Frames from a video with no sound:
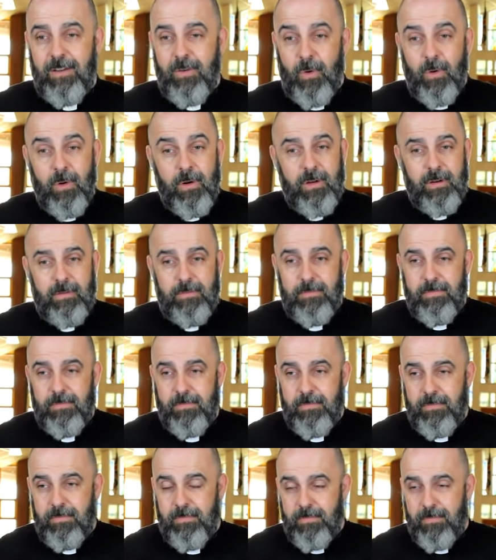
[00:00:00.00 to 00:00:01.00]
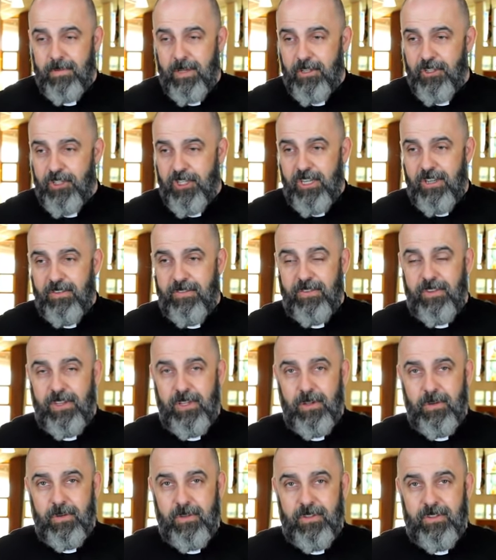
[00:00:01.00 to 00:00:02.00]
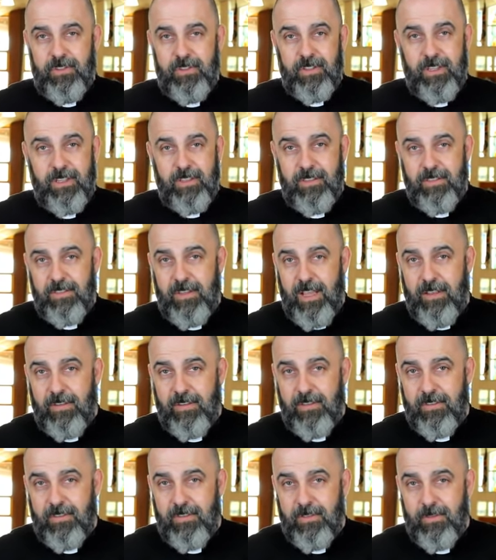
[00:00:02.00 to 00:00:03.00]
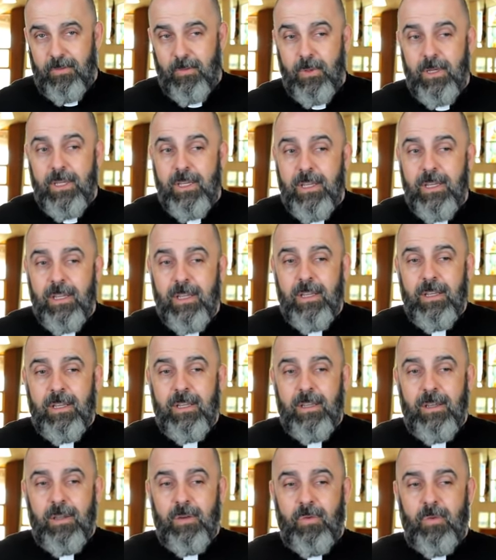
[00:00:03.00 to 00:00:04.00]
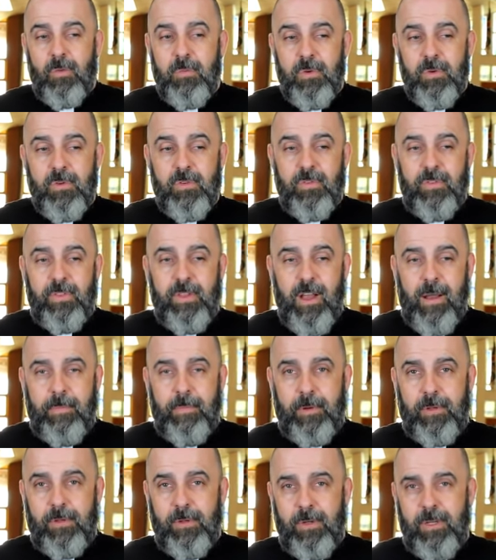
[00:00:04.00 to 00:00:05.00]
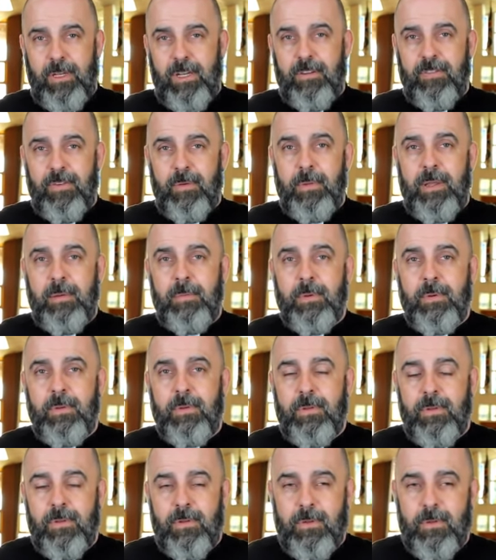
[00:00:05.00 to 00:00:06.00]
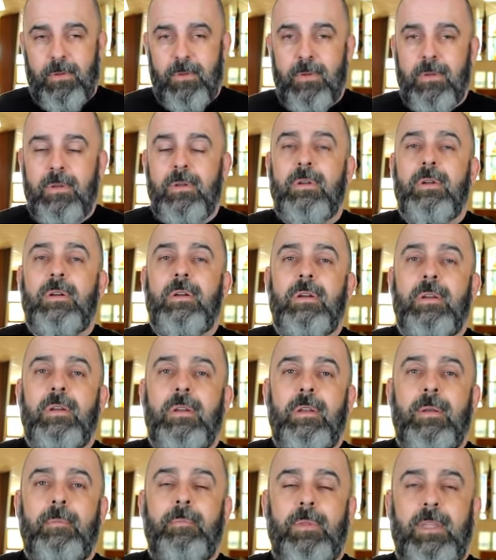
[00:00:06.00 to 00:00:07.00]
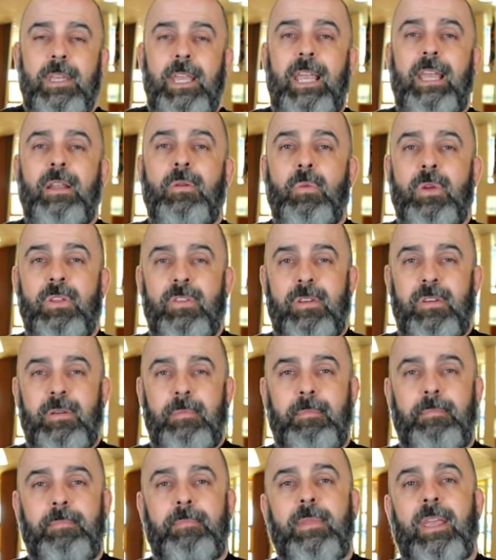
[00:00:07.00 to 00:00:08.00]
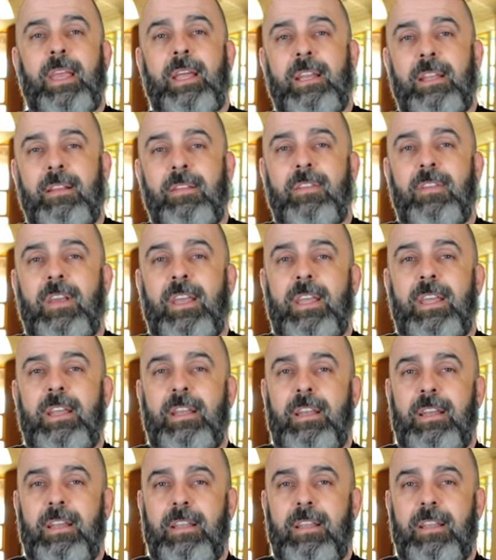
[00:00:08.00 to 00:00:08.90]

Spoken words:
or achieve huge success. We remove the opportunity for people to gain wisdom and insight